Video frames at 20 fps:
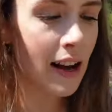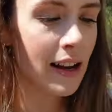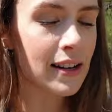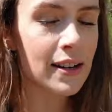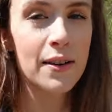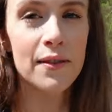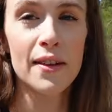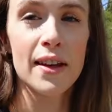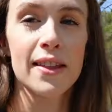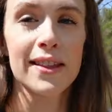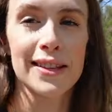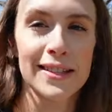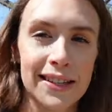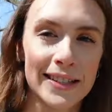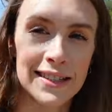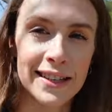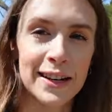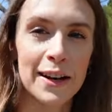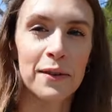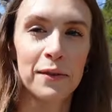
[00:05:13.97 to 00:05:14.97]
I know that this
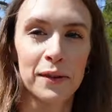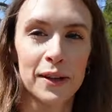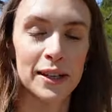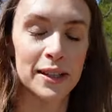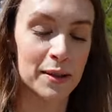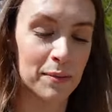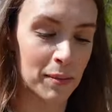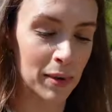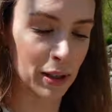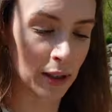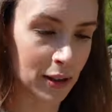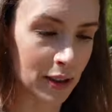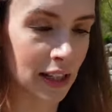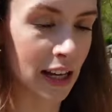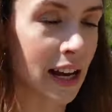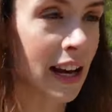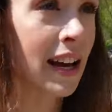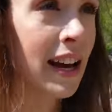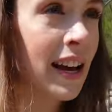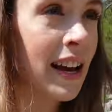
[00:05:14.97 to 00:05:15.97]
isn't a recent build,
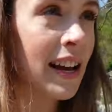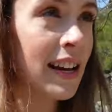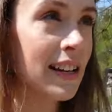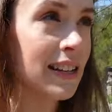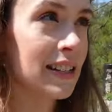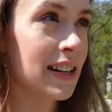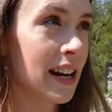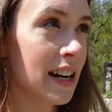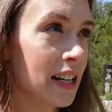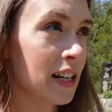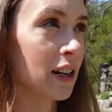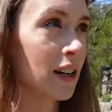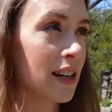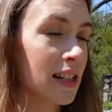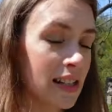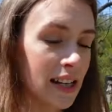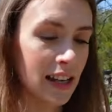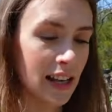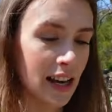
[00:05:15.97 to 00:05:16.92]
and it's kind of crazy